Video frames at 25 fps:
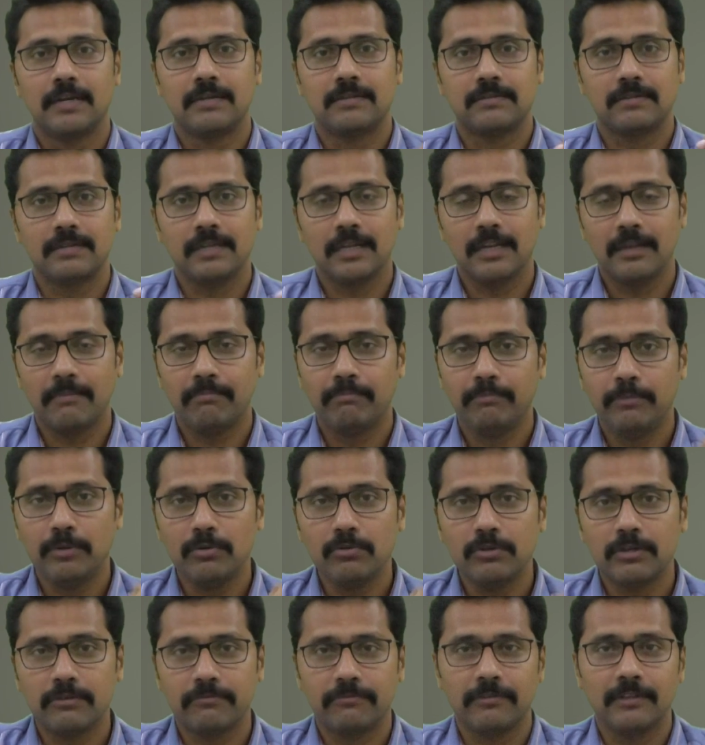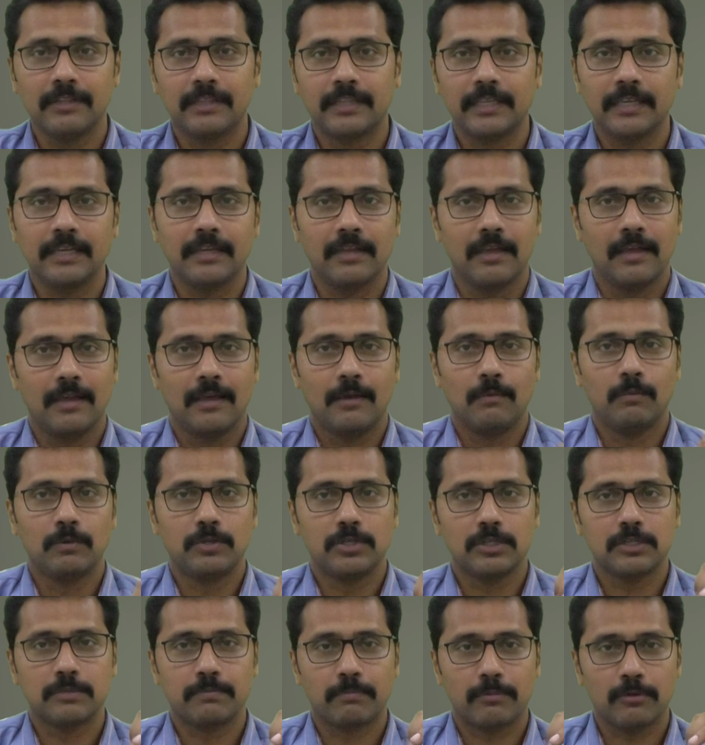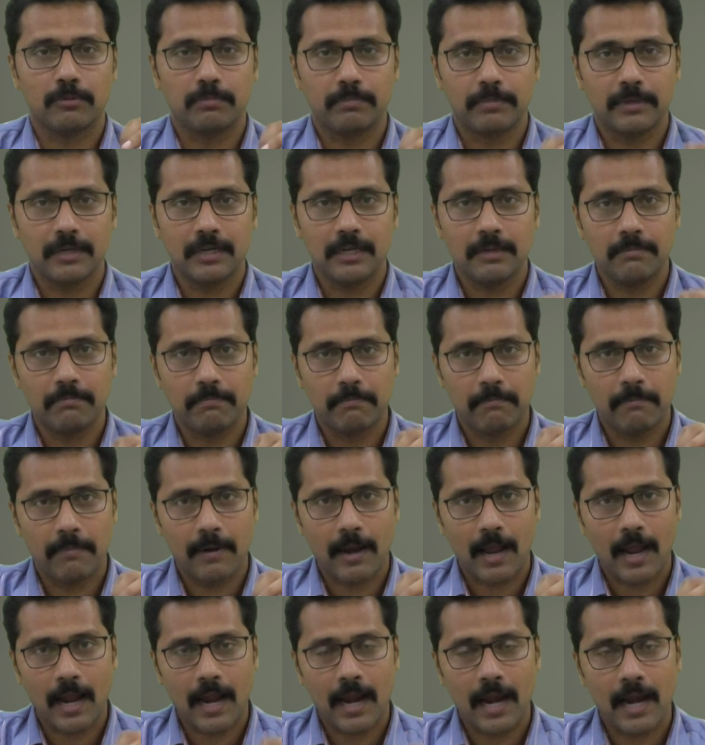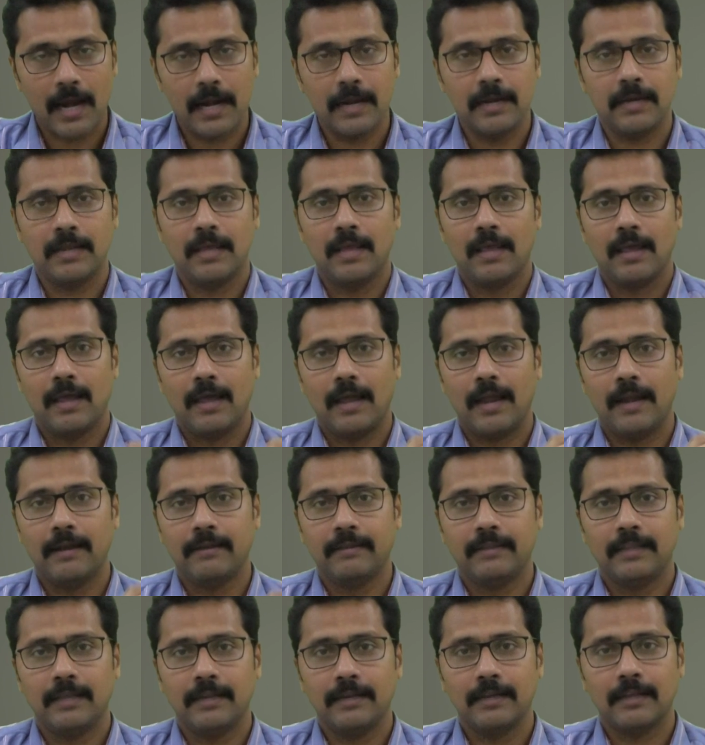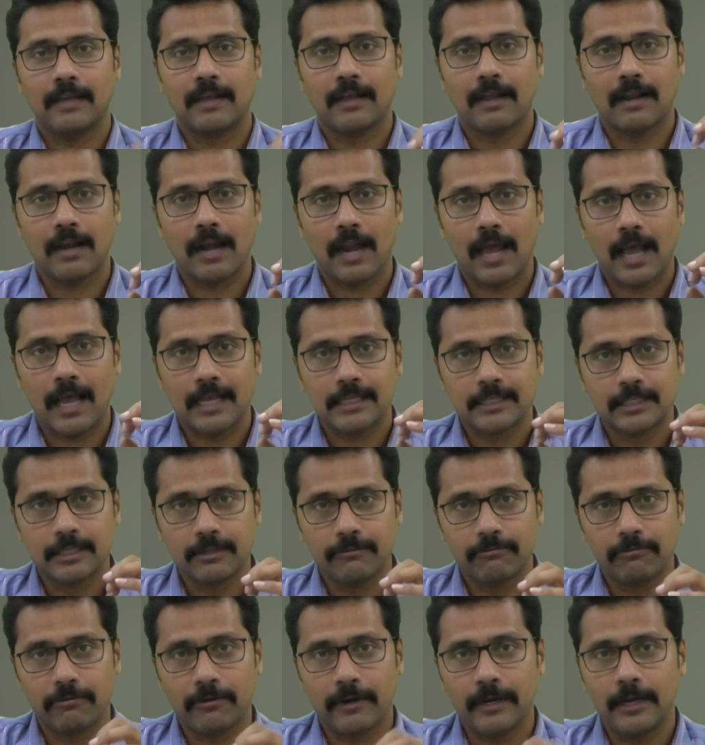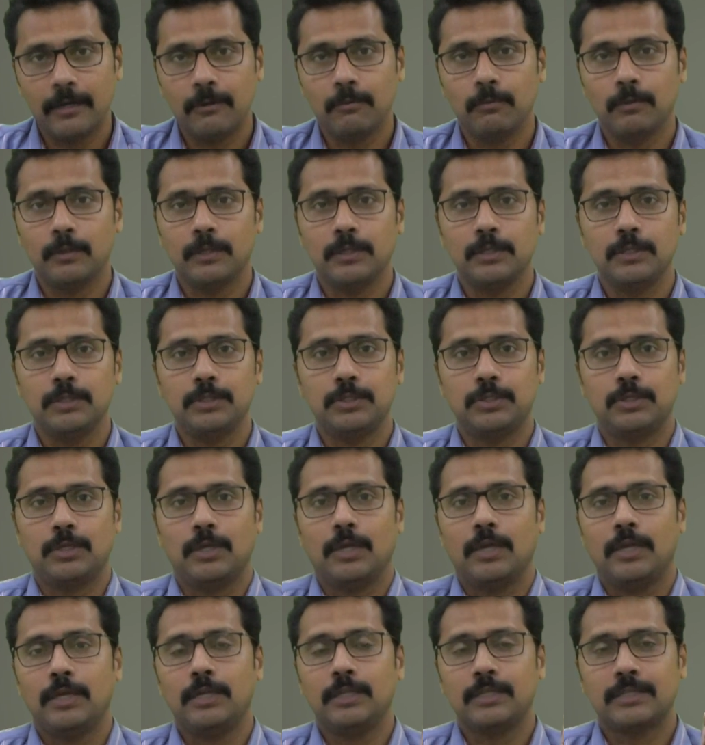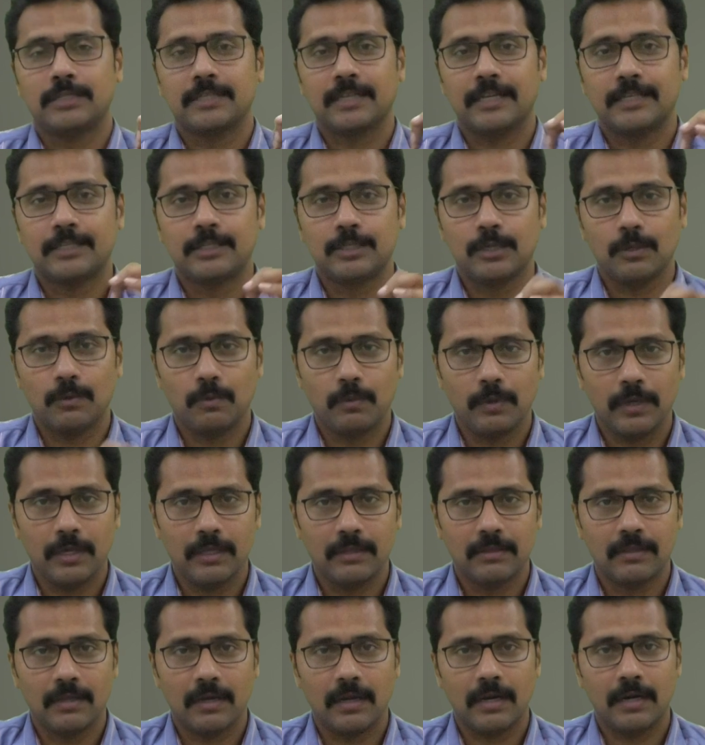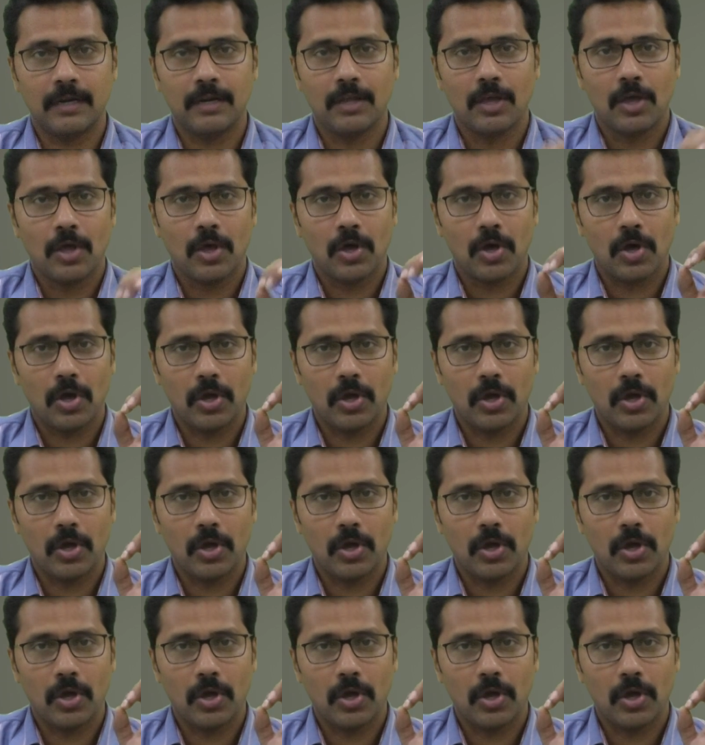It's really a beautiful thing, which is properly planned and then classified ones in such a way that